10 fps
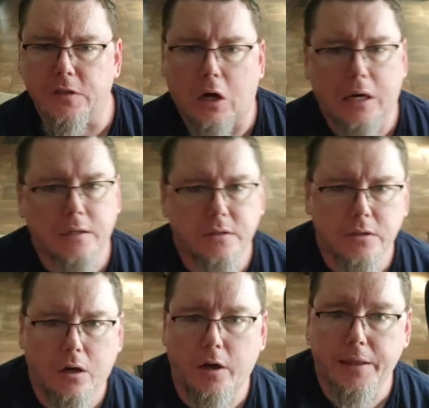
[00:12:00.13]

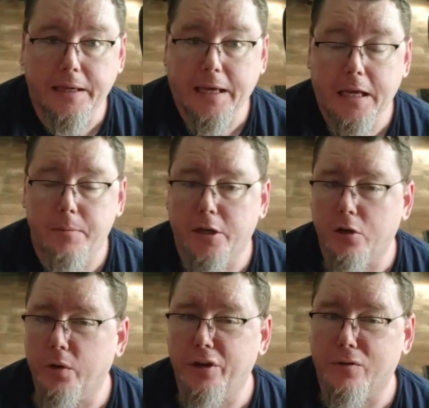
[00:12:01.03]
talks on the game and
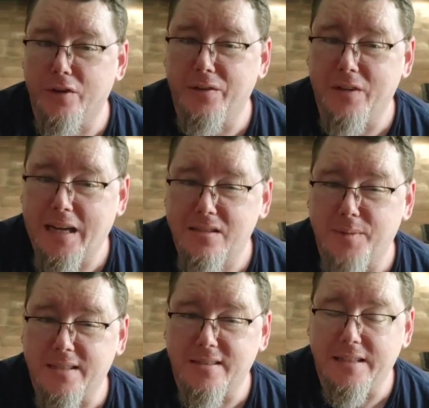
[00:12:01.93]
going over different
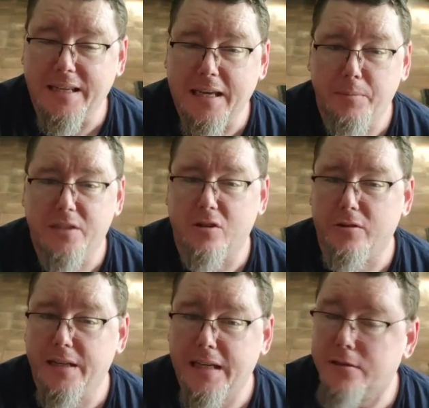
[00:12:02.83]
aspects of the game. He's
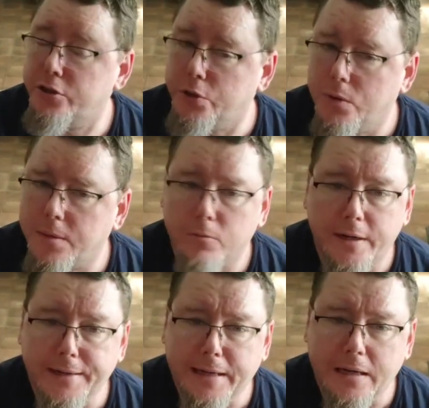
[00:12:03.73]
already got 2 up
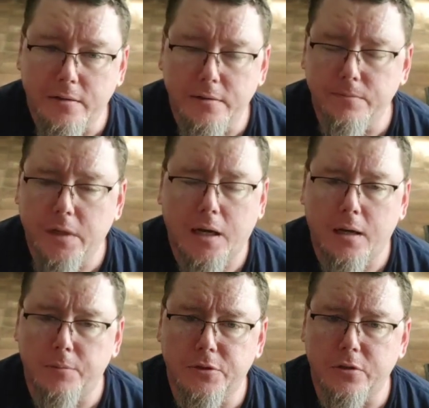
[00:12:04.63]
right now,
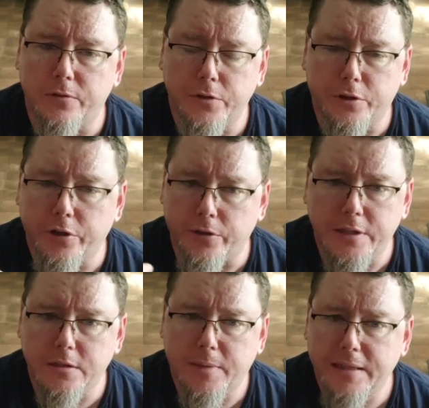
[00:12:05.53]
so if you're
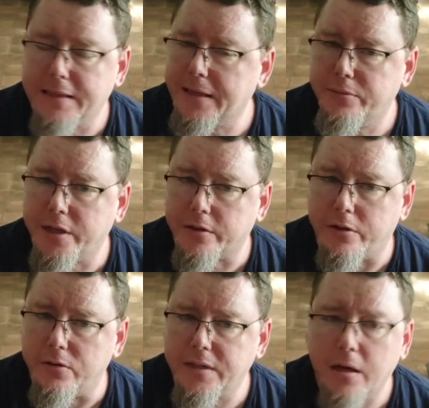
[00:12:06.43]
curious about the game, check
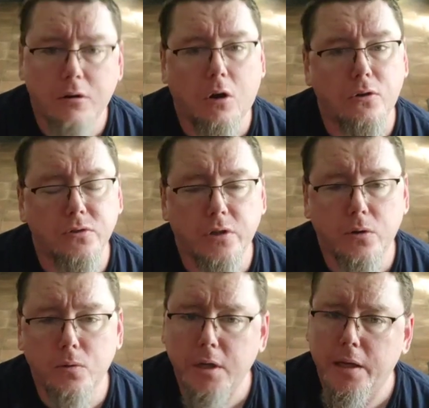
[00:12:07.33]
those out.
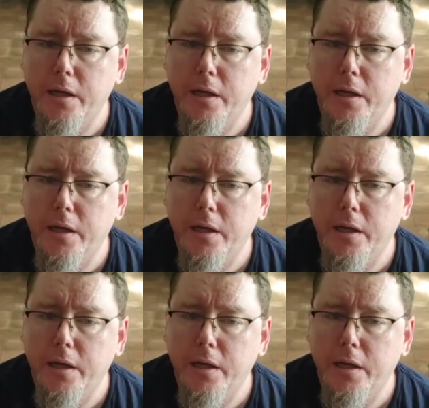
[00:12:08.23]
Also,